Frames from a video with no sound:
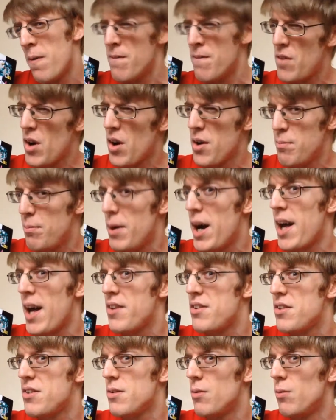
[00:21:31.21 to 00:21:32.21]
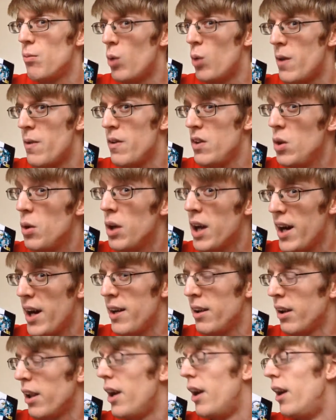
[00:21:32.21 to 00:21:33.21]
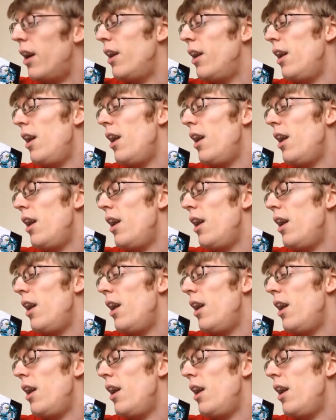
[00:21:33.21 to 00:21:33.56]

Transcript: the very best one that you can get.